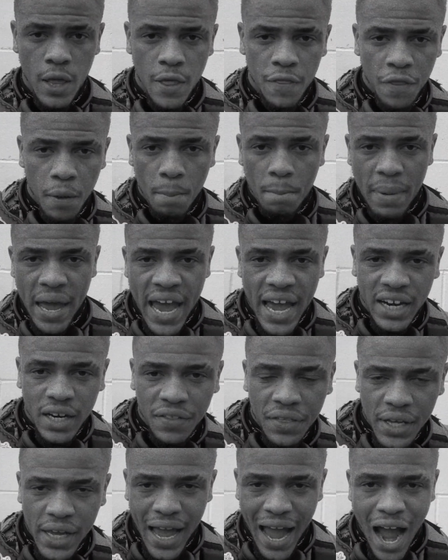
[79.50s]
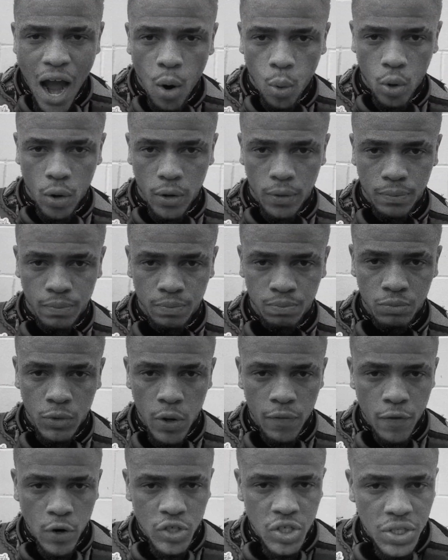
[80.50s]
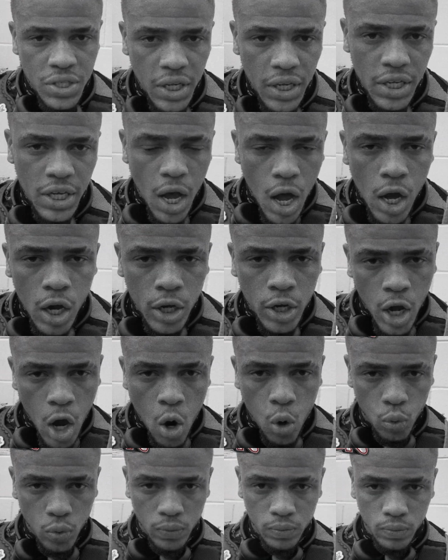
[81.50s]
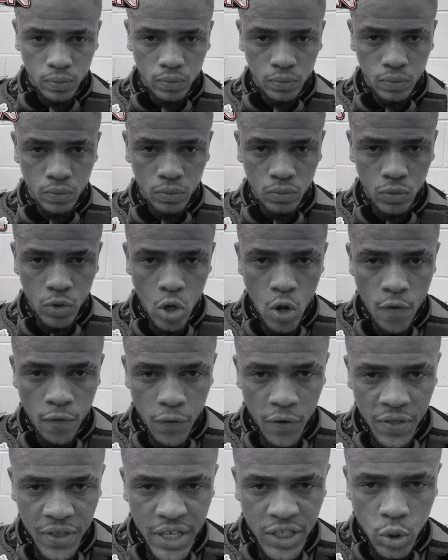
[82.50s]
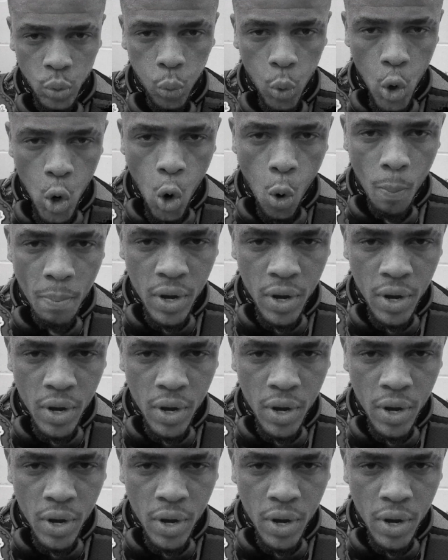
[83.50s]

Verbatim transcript: the man of the hour versus the young goat for this world